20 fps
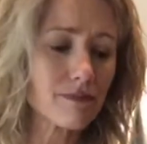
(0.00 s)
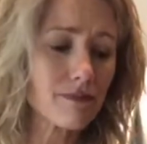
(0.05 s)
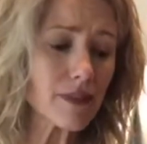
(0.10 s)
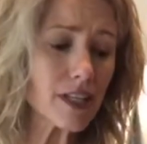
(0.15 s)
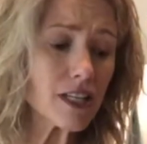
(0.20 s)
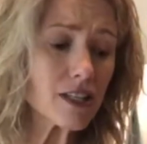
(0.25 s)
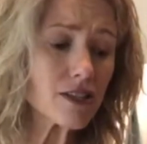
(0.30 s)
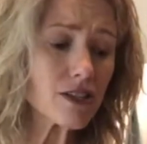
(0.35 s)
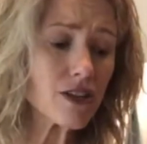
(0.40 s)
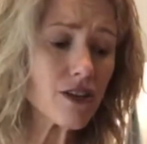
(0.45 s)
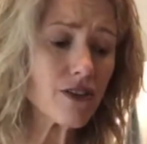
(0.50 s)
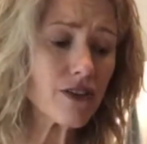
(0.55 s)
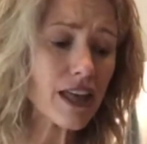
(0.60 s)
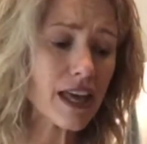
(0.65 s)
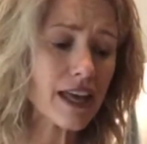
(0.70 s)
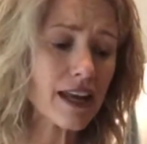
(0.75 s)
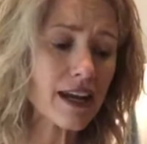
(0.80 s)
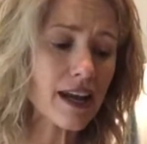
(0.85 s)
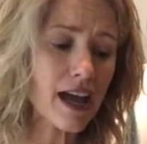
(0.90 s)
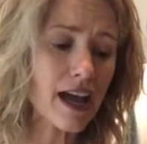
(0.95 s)
So
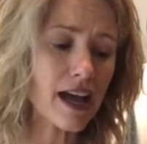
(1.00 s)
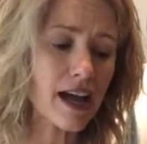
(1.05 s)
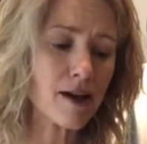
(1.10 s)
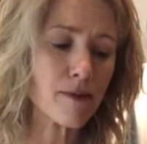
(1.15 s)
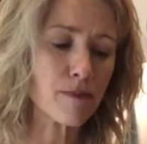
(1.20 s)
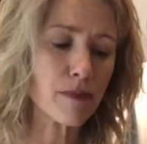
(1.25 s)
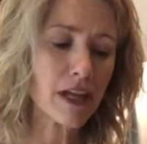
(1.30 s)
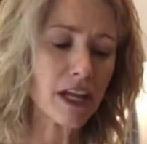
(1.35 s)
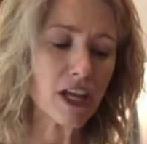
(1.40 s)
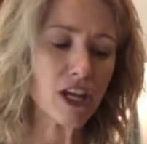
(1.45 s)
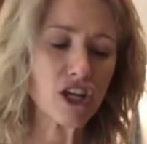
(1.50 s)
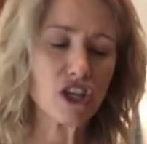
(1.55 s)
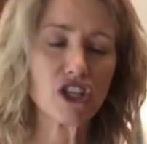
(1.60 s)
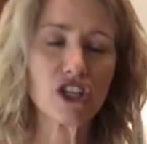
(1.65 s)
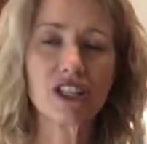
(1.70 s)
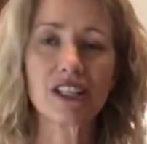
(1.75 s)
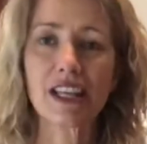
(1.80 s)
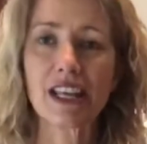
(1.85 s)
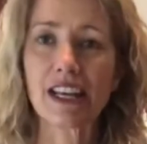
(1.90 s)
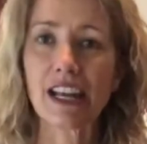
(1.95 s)
then
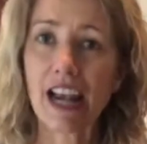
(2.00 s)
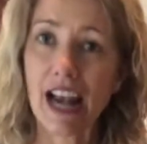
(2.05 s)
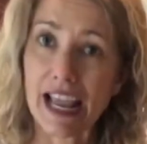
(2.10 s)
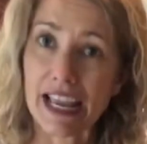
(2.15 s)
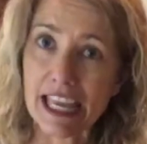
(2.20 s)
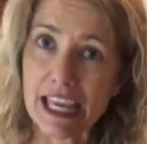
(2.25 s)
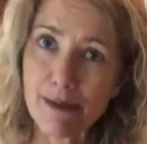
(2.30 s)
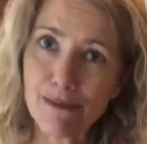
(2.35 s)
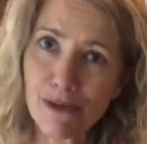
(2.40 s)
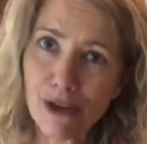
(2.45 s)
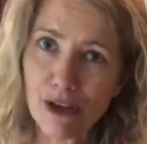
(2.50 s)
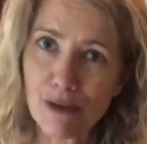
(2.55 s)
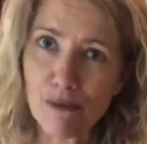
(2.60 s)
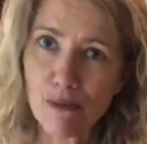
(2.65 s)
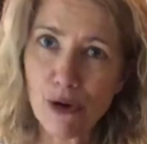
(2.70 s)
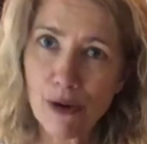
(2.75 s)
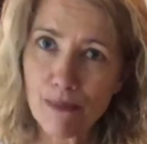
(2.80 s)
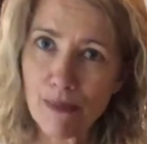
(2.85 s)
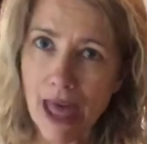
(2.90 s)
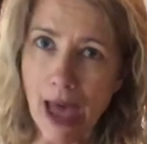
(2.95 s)
she said, and I keep
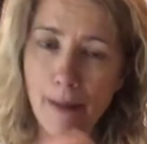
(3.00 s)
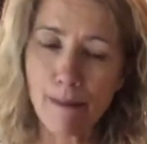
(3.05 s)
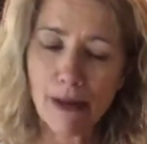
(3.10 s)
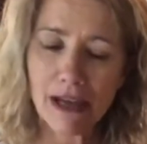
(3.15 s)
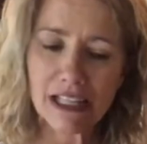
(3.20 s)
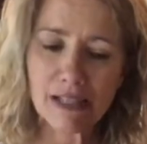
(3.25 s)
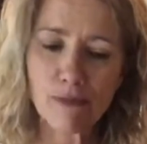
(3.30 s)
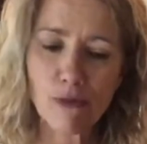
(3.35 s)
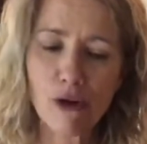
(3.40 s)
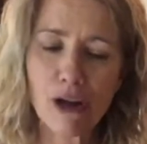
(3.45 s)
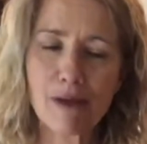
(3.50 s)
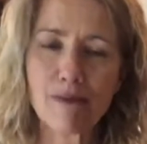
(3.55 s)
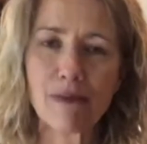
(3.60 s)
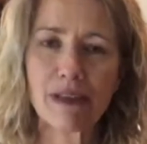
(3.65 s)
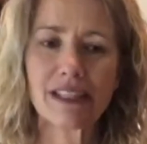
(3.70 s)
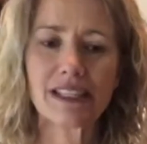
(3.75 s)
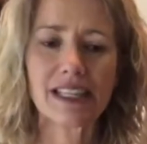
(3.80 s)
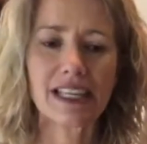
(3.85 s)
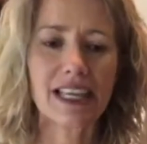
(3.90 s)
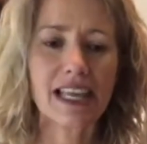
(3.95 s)
that busboy
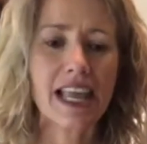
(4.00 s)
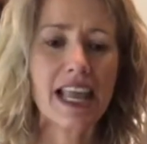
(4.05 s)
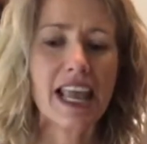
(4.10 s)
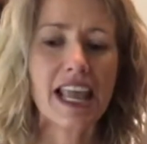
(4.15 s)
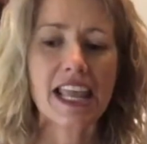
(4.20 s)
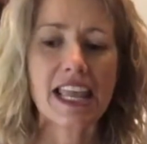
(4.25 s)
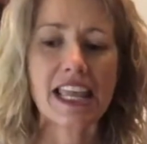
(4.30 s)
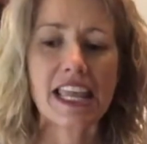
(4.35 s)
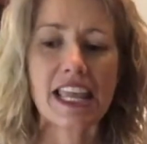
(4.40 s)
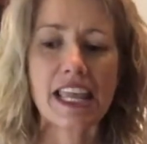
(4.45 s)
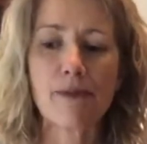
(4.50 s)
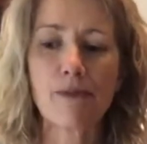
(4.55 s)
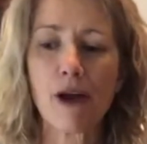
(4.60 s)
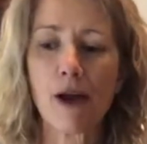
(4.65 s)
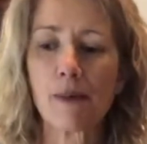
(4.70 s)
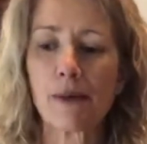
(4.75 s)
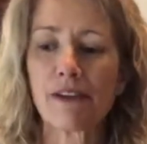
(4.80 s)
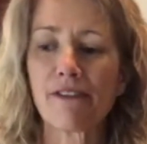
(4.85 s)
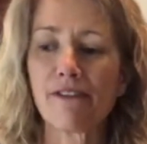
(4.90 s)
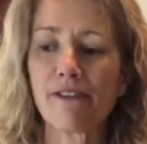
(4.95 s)
busy. He
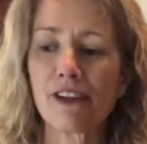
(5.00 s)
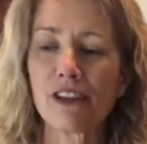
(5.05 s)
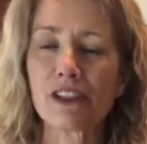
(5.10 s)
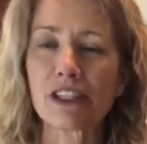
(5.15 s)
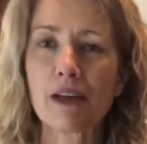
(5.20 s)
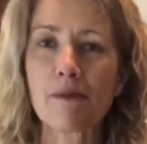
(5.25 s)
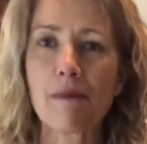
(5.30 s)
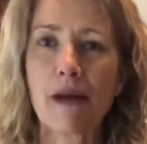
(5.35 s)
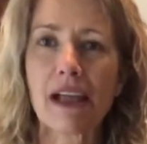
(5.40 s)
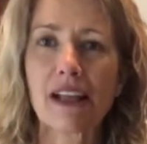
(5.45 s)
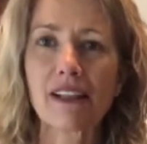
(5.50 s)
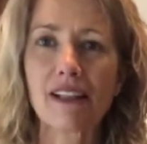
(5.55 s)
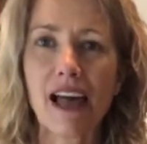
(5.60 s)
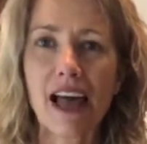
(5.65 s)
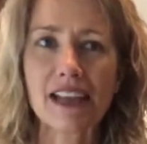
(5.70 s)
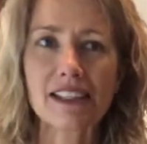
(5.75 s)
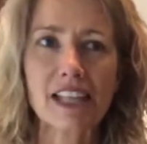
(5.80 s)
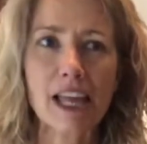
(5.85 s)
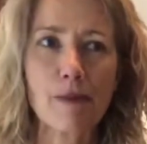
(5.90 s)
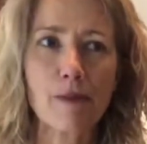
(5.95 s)
probably fills up my
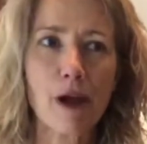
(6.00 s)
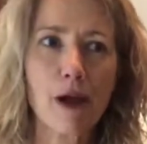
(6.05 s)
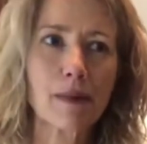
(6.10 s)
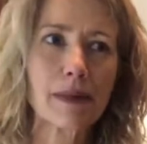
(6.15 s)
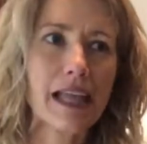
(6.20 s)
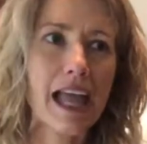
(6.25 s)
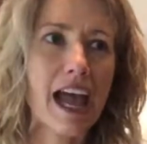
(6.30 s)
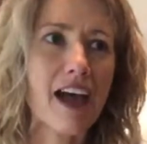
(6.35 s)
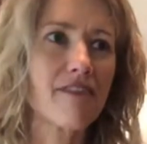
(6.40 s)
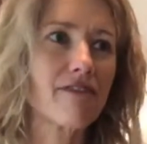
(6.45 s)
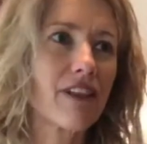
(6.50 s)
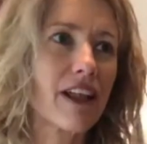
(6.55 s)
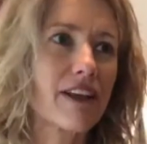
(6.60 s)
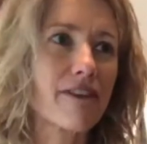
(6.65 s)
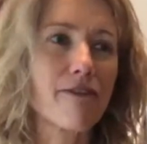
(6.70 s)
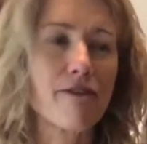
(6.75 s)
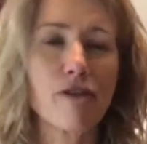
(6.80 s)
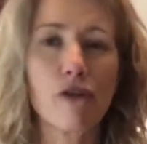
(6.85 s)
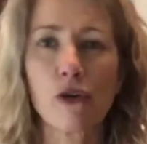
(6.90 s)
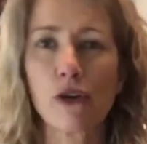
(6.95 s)
glass. I probably have like
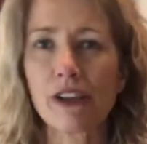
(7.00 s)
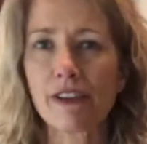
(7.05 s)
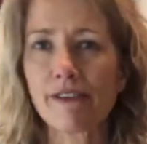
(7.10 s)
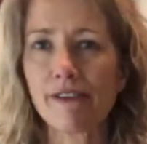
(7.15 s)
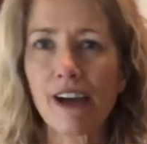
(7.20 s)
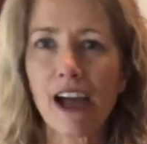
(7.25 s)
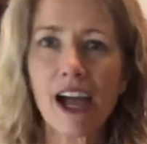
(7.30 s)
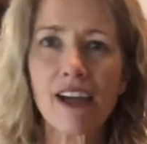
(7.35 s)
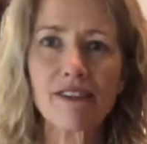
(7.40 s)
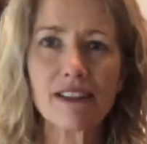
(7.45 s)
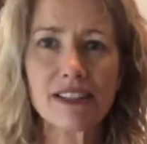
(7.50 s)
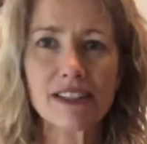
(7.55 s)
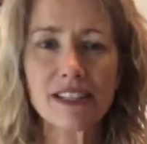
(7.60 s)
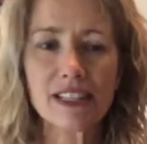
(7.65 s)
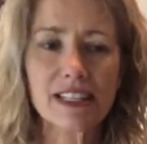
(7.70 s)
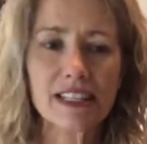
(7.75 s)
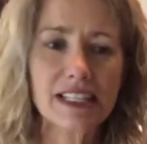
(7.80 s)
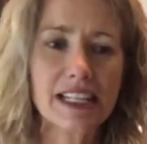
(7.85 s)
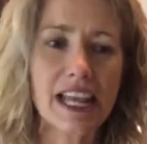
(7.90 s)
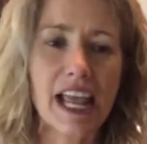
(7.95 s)
45 to
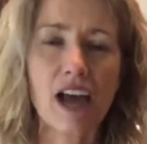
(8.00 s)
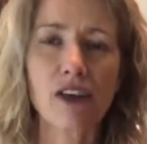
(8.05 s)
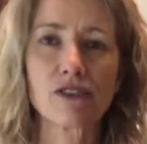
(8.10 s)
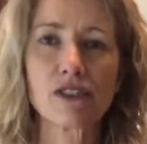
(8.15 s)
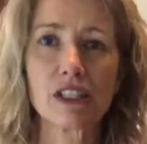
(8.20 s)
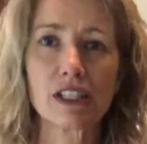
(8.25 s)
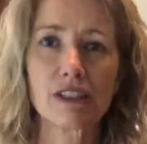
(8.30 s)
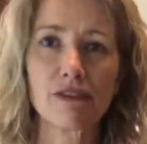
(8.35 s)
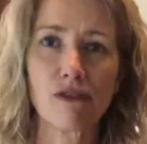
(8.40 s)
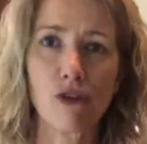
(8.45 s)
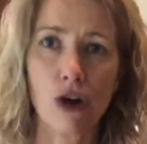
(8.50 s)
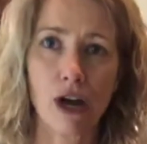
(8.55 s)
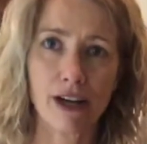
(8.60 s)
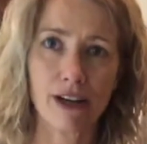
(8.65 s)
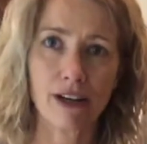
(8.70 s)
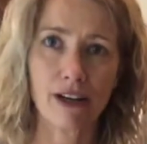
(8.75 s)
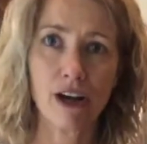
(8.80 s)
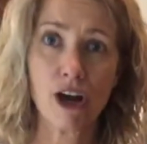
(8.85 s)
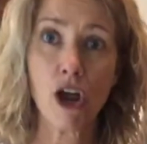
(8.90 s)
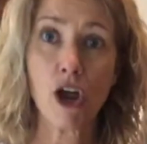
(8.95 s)
60 ounces of
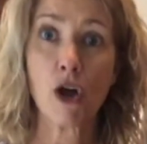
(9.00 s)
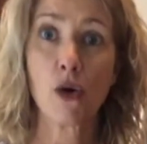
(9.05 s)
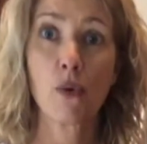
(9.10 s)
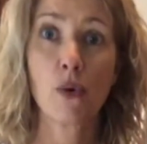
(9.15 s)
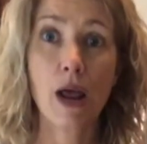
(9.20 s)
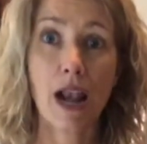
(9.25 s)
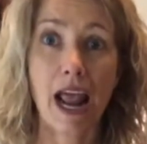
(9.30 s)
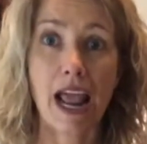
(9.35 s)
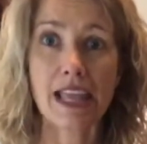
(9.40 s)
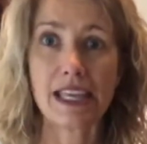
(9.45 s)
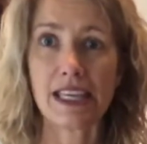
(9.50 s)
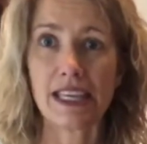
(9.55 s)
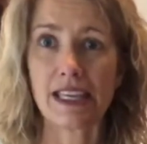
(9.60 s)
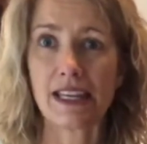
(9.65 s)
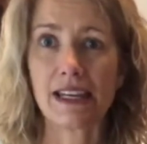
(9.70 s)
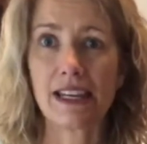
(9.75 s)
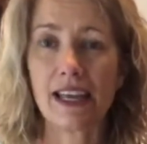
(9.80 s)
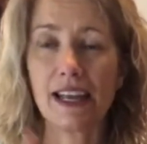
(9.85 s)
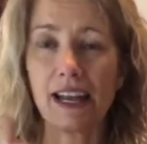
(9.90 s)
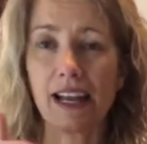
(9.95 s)
water when I eat.
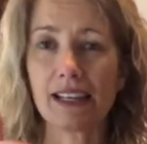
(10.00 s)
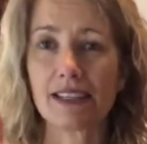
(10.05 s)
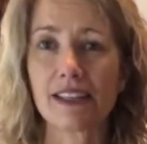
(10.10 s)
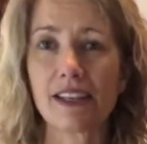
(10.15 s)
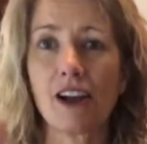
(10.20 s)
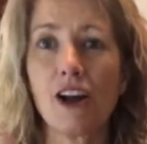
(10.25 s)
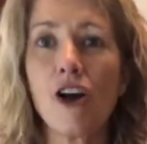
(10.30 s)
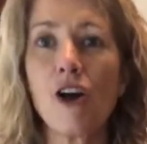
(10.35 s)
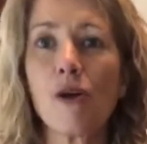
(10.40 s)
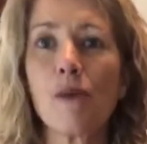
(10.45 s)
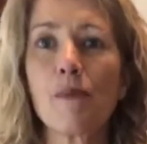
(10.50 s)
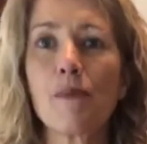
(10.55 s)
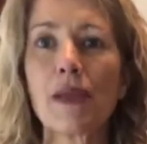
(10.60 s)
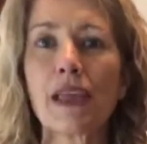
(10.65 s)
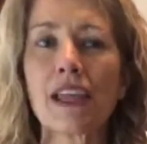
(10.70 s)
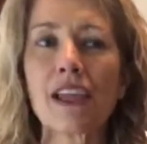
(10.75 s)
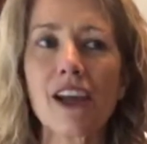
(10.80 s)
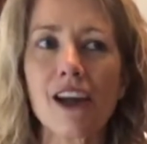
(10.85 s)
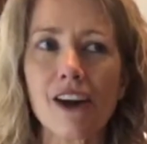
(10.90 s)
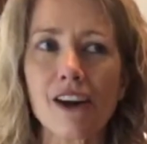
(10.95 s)
And I said, oh,
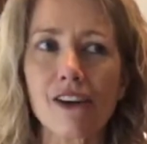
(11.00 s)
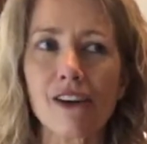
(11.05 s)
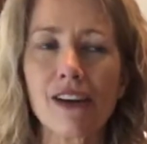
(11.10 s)
bingo.